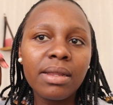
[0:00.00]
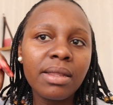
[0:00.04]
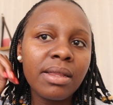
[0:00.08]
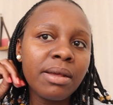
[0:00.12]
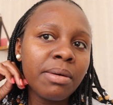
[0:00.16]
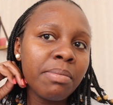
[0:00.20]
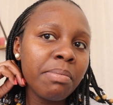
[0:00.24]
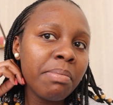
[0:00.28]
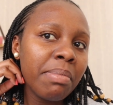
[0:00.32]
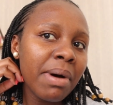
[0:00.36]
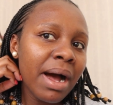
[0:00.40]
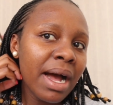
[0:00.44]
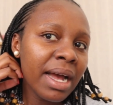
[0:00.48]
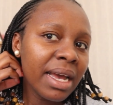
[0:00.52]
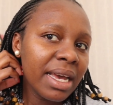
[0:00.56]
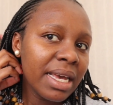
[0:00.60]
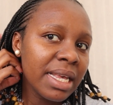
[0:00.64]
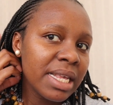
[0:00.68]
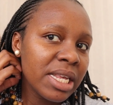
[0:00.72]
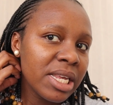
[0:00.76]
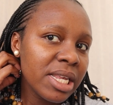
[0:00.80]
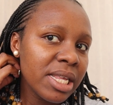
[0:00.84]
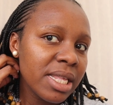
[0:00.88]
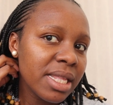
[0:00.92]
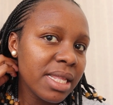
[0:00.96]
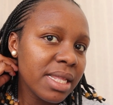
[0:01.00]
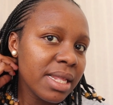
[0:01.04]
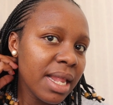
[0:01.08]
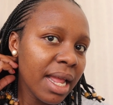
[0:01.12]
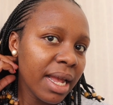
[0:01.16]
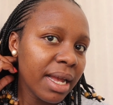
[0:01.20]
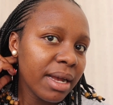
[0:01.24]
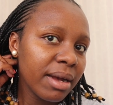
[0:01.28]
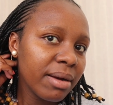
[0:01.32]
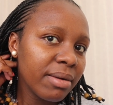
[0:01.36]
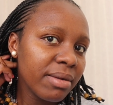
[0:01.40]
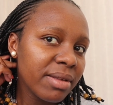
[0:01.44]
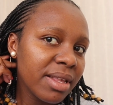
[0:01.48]
the back is
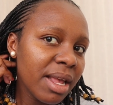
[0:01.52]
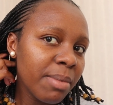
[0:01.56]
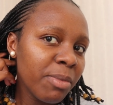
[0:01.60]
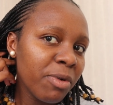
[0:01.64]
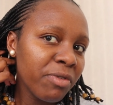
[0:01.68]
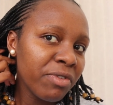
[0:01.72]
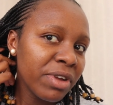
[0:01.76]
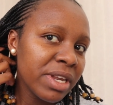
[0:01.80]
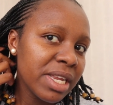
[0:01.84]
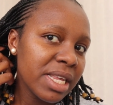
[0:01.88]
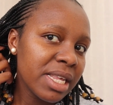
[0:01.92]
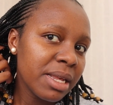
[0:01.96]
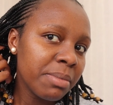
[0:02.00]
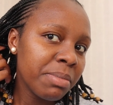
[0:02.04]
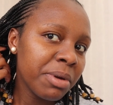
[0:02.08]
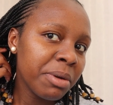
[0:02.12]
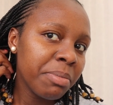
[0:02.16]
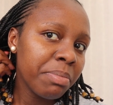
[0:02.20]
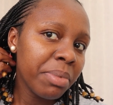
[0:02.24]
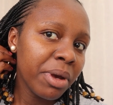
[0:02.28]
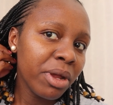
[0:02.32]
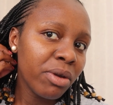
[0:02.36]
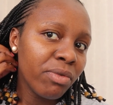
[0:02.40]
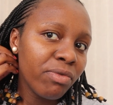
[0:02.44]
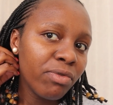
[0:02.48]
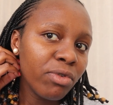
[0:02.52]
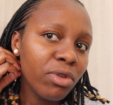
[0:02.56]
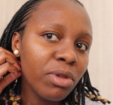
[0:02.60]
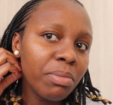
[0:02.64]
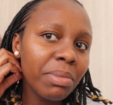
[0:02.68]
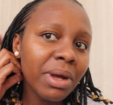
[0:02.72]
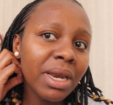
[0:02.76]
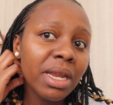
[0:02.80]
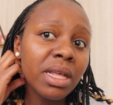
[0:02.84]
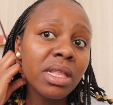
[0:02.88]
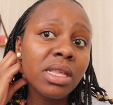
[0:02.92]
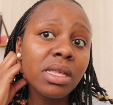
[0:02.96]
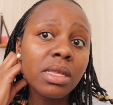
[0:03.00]
like some of it is a bit painful
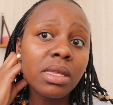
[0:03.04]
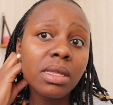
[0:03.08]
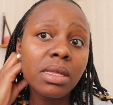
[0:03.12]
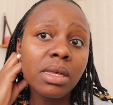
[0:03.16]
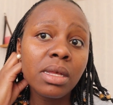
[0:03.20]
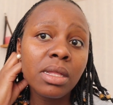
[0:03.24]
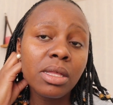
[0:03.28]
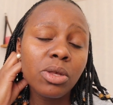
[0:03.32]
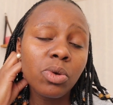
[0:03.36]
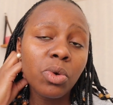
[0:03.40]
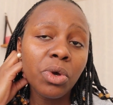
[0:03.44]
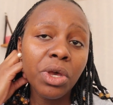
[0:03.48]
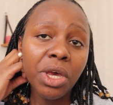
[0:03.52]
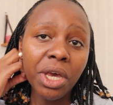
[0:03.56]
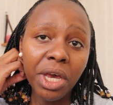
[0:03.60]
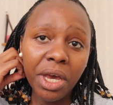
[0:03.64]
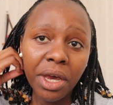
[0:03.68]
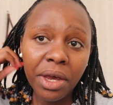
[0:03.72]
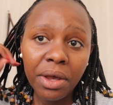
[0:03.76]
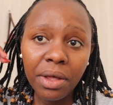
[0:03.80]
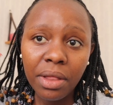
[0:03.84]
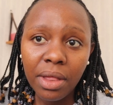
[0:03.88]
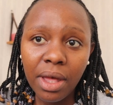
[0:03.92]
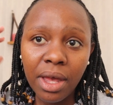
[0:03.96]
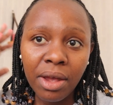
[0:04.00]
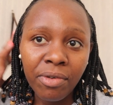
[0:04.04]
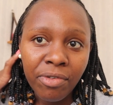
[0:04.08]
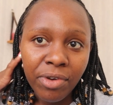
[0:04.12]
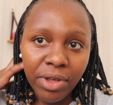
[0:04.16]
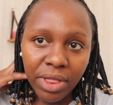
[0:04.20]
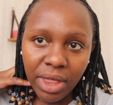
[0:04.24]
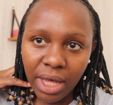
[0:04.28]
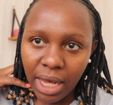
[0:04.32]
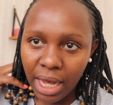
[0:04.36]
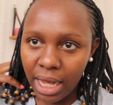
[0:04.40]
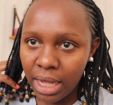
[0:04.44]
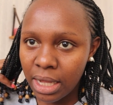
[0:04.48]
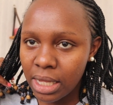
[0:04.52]
but it's it's okay
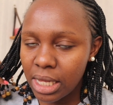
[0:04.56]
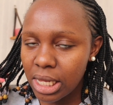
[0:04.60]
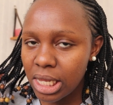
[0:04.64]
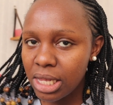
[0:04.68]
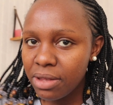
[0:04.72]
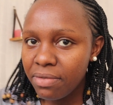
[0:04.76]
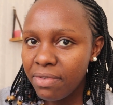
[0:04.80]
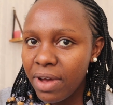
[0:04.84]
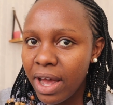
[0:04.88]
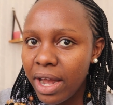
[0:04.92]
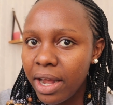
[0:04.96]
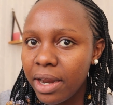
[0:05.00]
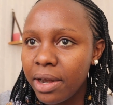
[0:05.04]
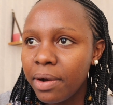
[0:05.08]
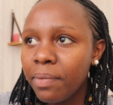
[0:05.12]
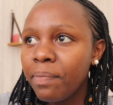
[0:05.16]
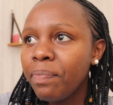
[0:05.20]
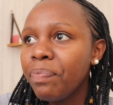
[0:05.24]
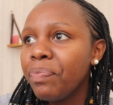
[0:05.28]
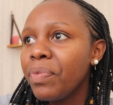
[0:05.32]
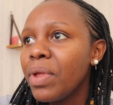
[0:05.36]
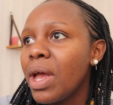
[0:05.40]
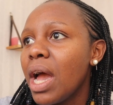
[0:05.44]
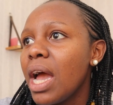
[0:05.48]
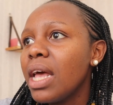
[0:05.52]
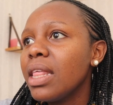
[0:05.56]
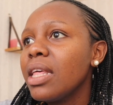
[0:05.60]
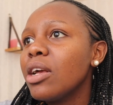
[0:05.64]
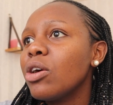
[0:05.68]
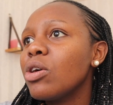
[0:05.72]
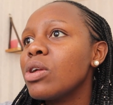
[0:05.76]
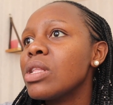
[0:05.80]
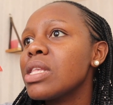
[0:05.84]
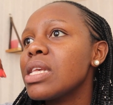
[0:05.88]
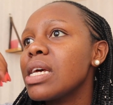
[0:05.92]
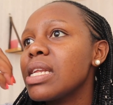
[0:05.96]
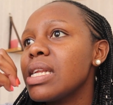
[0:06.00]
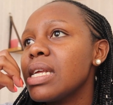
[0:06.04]
everything else is fine i think
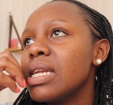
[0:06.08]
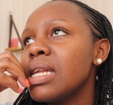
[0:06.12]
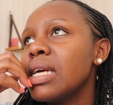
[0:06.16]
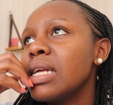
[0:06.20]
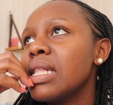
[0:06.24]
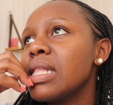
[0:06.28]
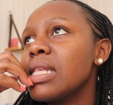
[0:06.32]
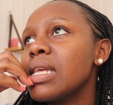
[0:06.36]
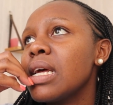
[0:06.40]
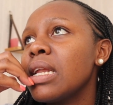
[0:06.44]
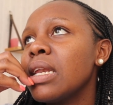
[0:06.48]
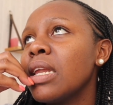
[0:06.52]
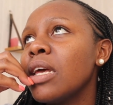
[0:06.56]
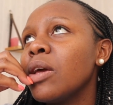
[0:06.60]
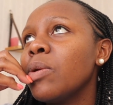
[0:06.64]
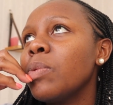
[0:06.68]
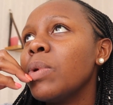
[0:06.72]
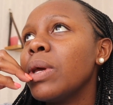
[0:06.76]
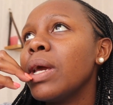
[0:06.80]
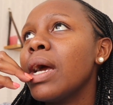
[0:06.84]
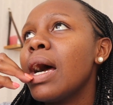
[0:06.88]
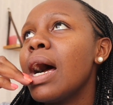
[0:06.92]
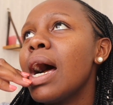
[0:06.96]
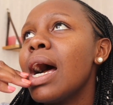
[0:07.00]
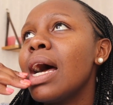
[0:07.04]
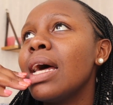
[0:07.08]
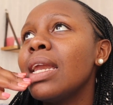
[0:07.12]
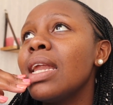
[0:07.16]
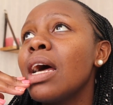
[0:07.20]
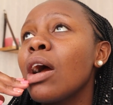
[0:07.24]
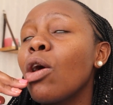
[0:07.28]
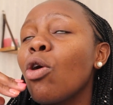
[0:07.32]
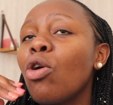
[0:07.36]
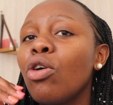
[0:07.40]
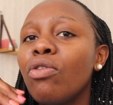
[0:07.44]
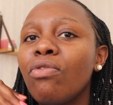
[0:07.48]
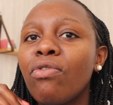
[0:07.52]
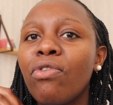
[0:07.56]
on saturday and sunday we had
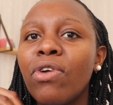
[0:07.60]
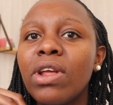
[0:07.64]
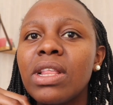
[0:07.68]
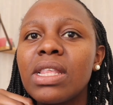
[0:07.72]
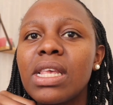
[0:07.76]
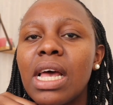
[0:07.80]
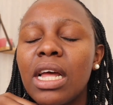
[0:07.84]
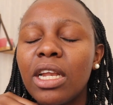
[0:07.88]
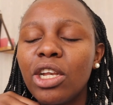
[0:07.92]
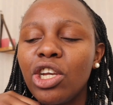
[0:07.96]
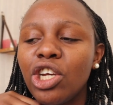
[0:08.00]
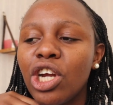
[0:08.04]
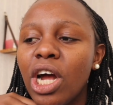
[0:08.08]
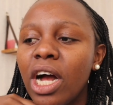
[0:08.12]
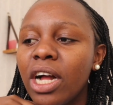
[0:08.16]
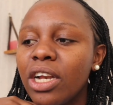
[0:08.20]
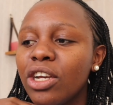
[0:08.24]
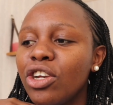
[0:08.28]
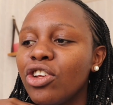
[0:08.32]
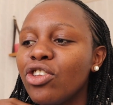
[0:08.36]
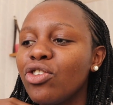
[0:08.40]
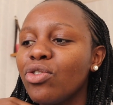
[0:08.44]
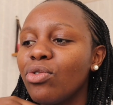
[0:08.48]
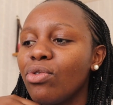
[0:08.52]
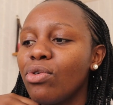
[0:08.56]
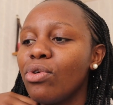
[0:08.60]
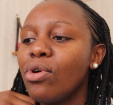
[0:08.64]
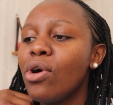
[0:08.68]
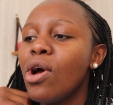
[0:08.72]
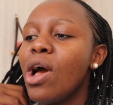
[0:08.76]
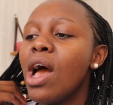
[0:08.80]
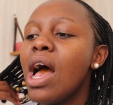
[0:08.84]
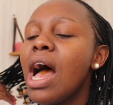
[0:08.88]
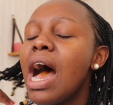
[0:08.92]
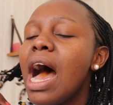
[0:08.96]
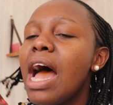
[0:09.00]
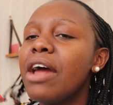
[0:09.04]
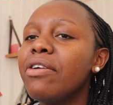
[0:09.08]
a conference at church so
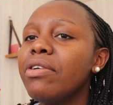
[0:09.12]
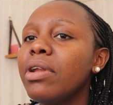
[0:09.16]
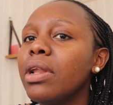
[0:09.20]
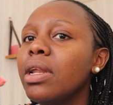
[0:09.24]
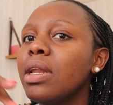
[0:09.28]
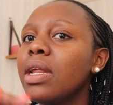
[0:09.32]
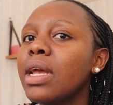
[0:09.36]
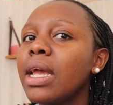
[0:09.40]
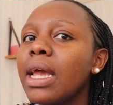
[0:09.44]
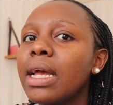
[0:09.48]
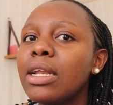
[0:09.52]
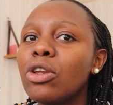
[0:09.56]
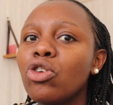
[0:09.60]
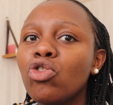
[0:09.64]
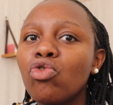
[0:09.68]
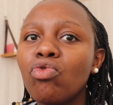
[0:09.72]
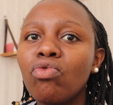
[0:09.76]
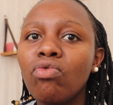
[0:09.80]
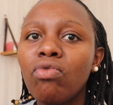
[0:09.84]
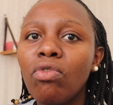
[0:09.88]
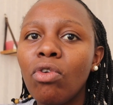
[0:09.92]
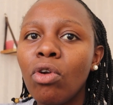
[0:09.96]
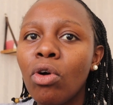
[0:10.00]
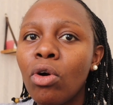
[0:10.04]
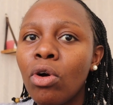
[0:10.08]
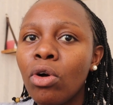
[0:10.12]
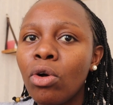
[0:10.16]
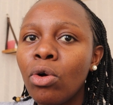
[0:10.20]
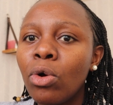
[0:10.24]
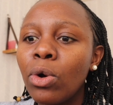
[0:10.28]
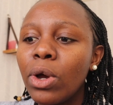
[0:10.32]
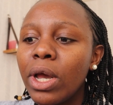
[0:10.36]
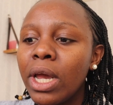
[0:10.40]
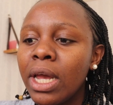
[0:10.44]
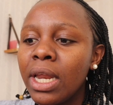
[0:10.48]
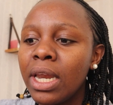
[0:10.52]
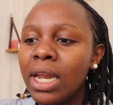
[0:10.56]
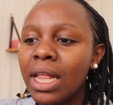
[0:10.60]
i really didn't get to vlog
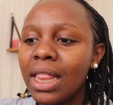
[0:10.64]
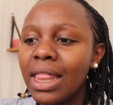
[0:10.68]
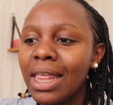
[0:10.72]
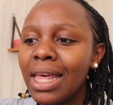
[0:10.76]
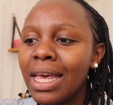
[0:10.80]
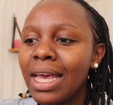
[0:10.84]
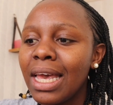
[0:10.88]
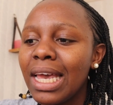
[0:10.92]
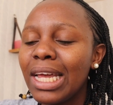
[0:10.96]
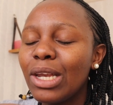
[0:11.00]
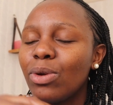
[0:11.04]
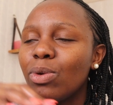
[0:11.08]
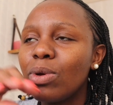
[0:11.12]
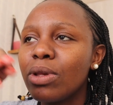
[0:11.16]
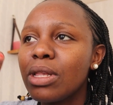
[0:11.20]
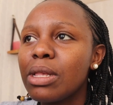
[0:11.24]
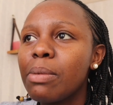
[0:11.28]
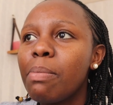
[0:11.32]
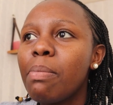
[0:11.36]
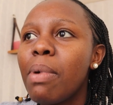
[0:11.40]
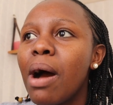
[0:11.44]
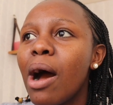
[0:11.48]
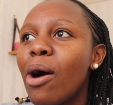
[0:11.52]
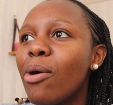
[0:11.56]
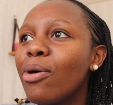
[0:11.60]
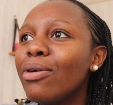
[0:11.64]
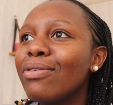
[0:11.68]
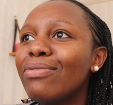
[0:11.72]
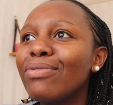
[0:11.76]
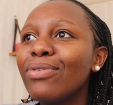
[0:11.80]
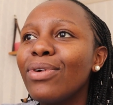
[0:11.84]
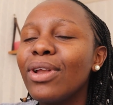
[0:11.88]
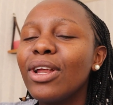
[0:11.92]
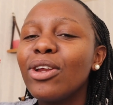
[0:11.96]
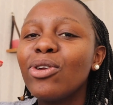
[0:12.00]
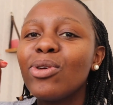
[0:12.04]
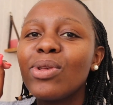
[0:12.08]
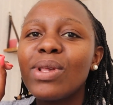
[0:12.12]
or anything it was
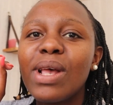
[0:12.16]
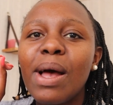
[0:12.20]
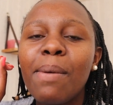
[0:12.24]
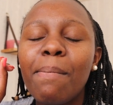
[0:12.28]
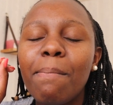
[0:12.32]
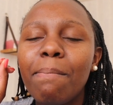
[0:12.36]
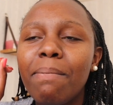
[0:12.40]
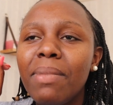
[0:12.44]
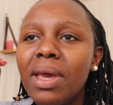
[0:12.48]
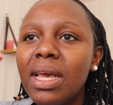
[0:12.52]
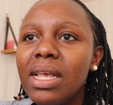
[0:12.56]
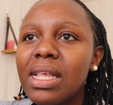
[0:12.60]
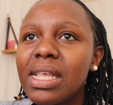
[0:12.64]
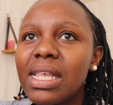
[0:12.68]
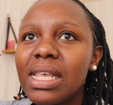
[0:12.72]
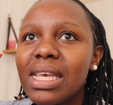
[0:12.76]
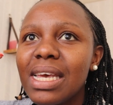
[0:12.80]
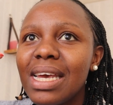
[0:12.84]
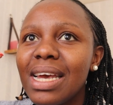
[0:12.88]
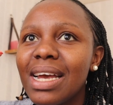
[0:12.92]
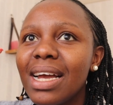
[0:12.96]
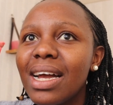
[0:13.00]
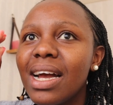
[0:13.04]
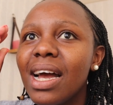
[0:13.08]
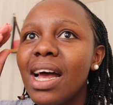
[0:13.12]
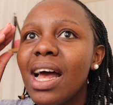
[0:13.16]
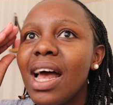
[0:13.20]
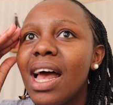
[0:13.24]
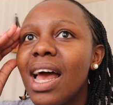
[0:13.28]
powerful it was amazing